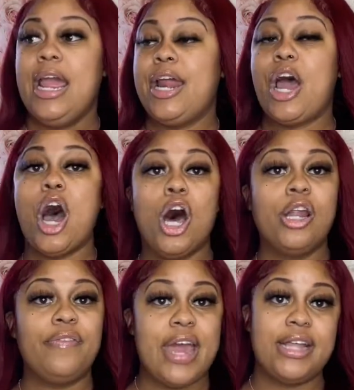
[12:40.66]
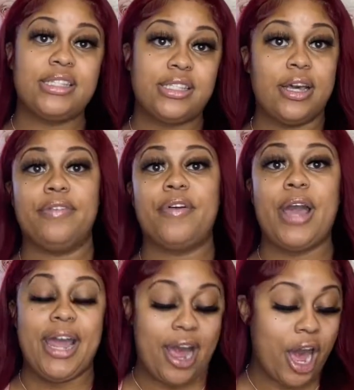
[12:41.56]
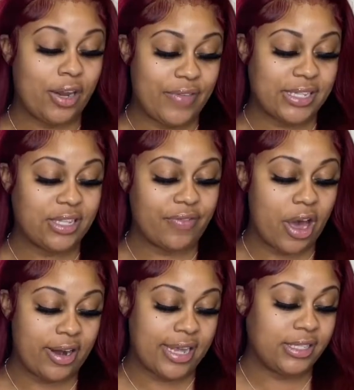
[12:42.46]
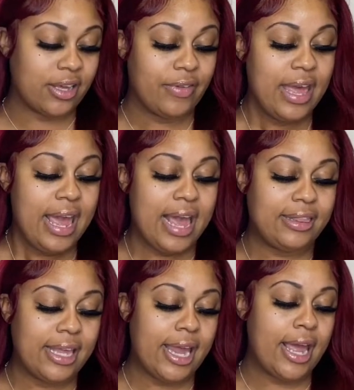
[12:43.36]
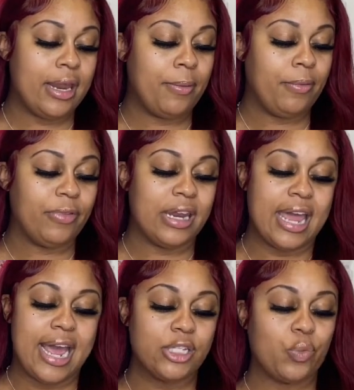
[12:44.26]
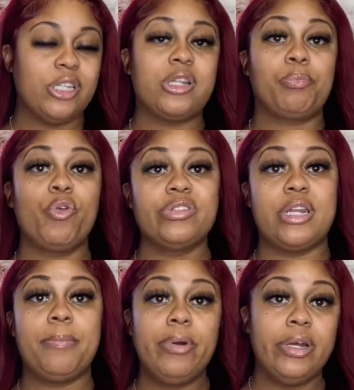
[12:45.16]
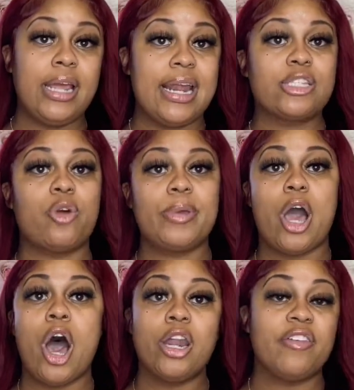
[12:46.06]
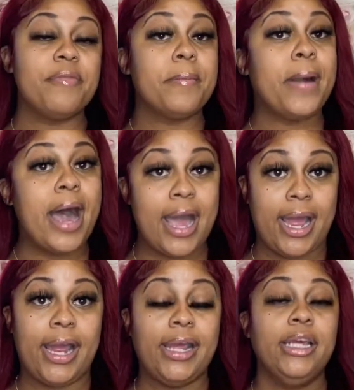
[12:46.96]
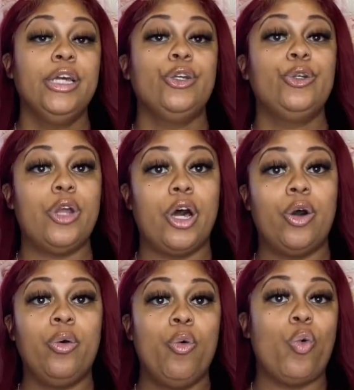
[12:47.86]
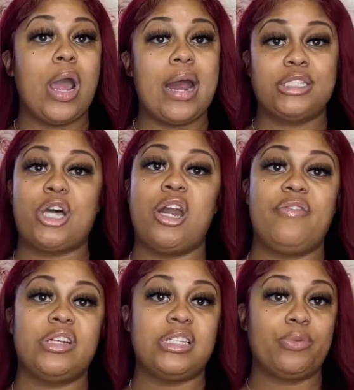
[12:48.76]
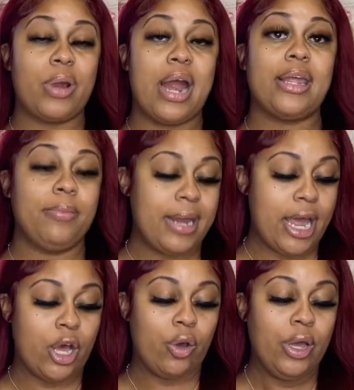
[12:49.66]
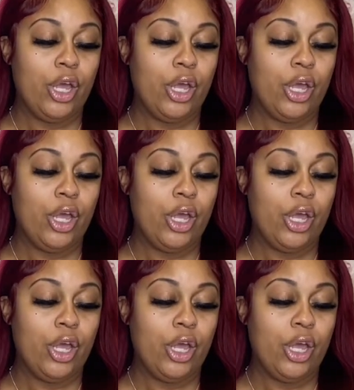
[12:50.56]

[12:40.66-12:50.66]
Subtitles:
and all of that stuff, okay? All of that stuff. And then the last one is the proof is in the pudding, and that's gonna be all of my, you know, where I started versus where I am now.